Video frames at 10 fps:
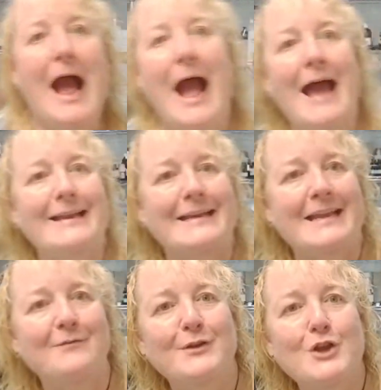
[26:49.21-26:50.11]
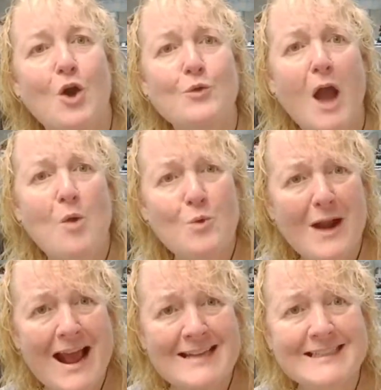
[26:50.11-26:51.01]
I didn't even know y'all were
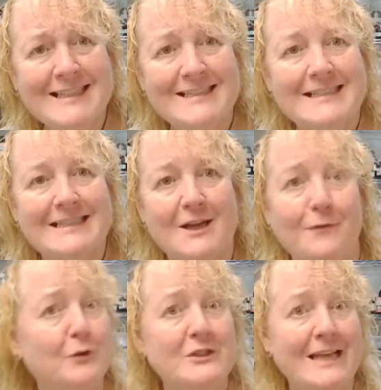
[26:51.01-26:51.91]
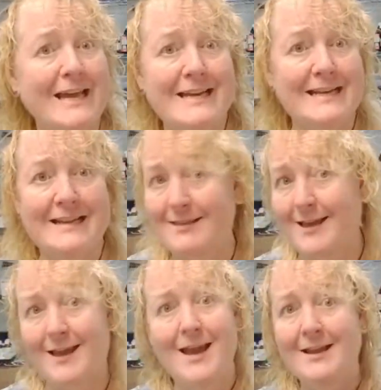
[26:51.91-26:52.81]
asking stuff or saying anything.